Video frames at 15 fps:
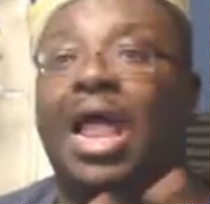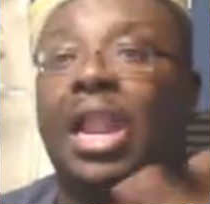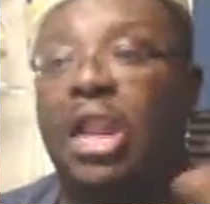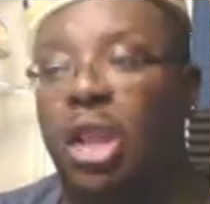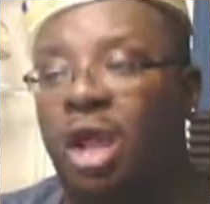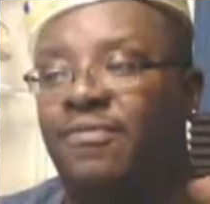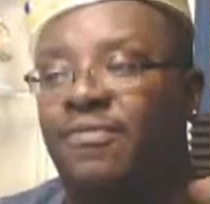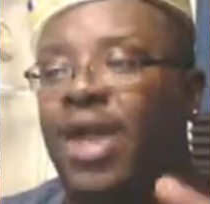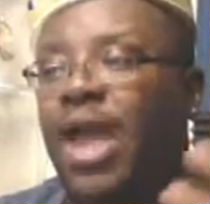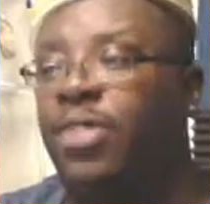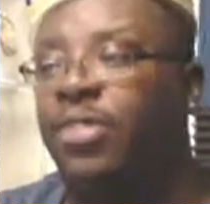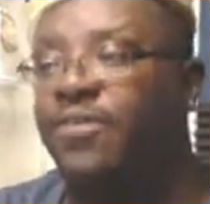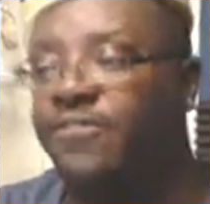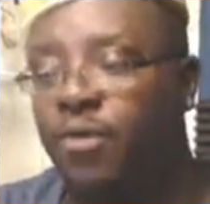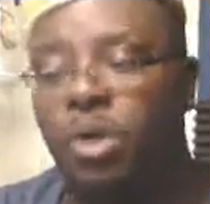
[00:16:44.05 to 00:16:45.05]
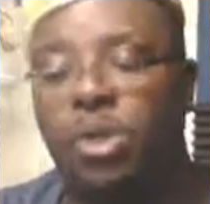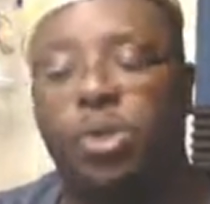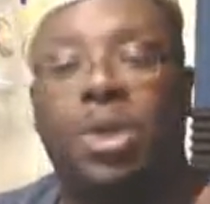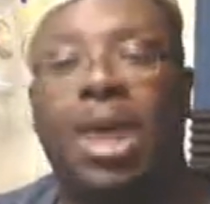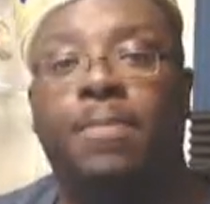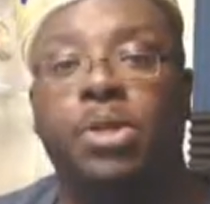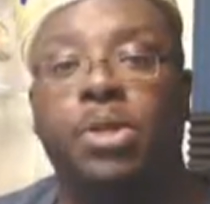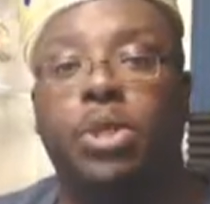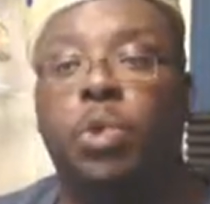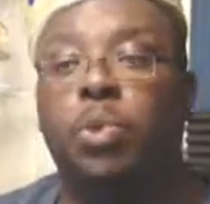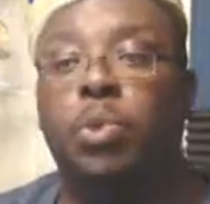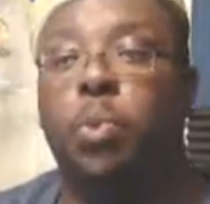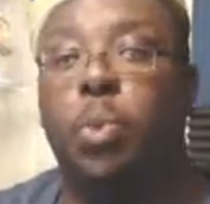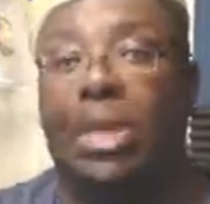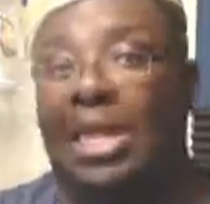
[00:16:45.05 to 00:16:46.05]
I love how the first 3
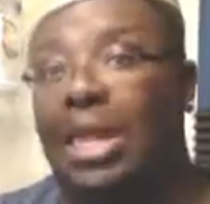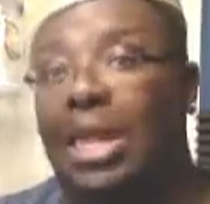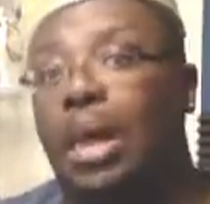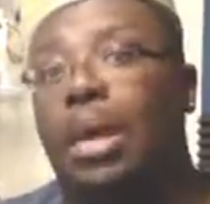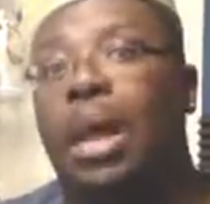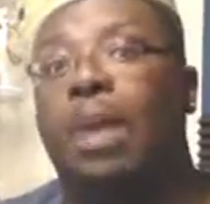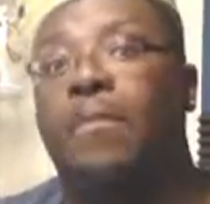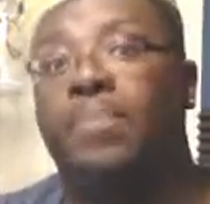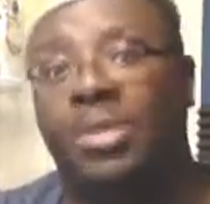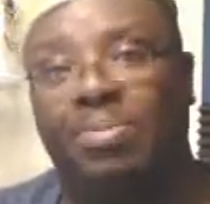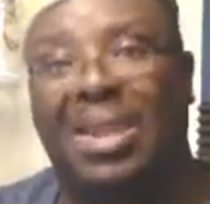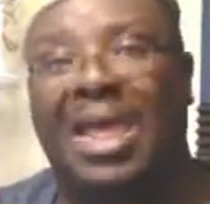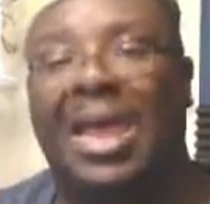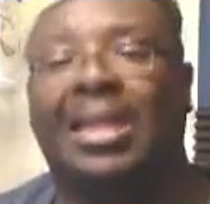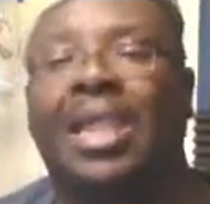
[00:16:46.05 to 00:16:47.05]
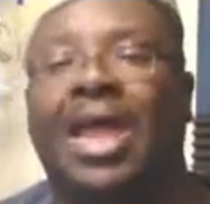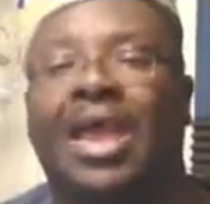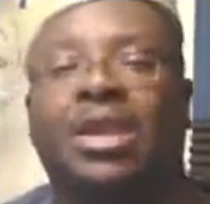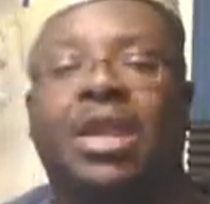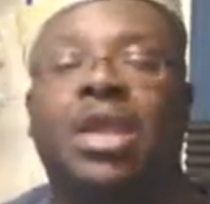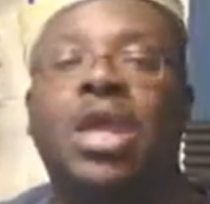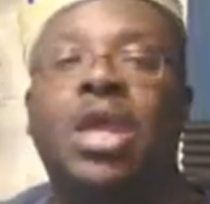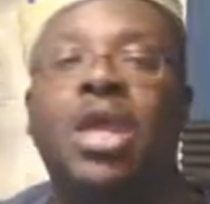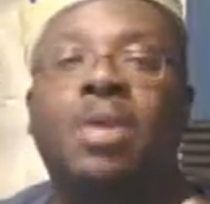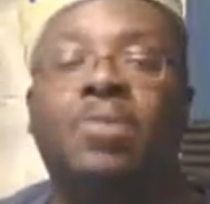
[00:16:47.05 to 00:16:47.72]
episodes really encompass Black Lightning,